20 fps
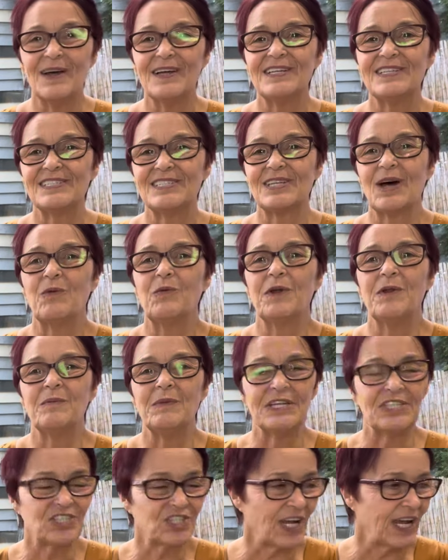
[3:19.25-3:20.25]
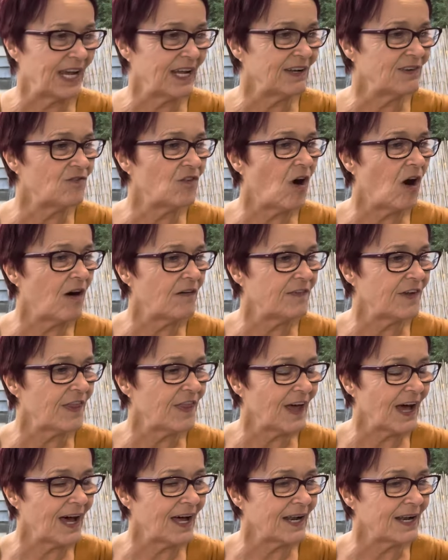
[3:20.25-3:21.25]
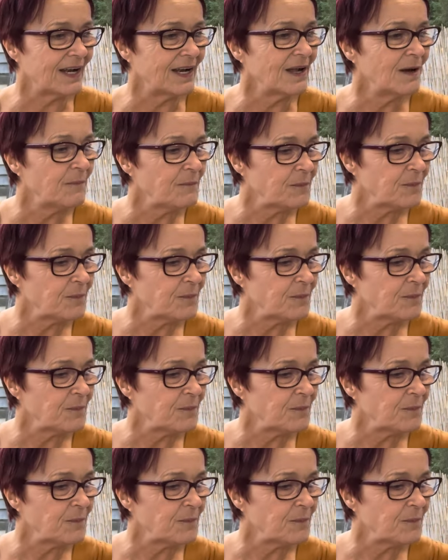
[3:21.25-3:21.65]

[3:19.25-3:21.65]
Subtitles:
sewing machine rather than